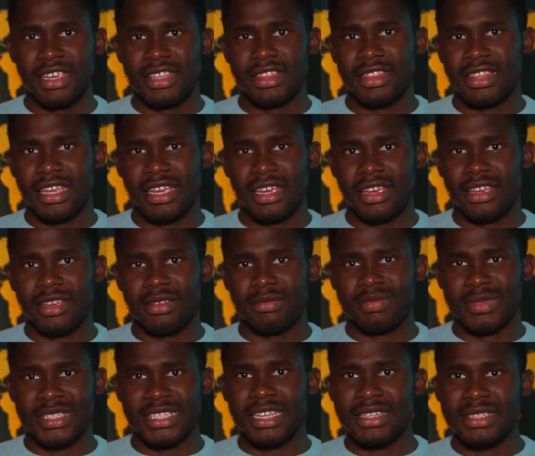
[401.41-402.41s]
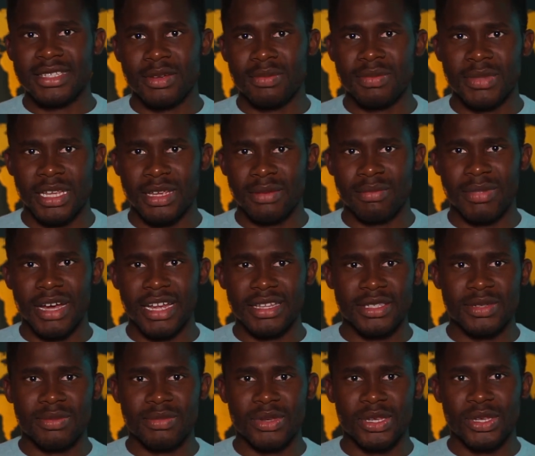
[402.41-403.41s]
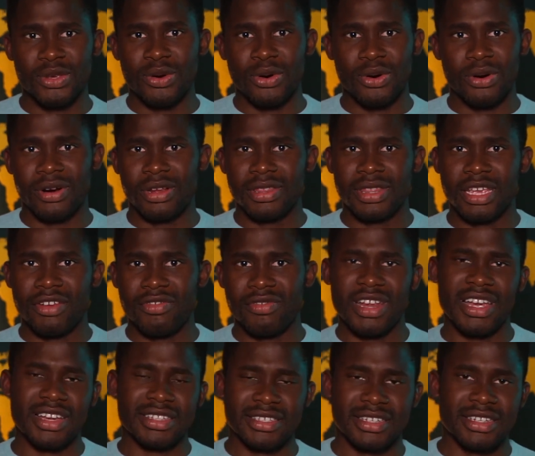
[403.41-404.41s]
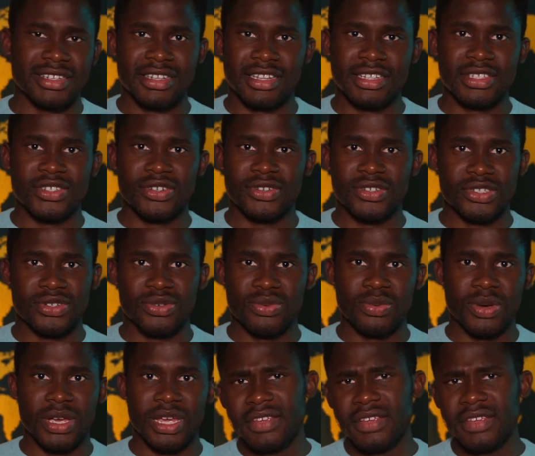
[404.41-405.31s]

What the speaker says: they said something bad to me or they reacted in a certain way.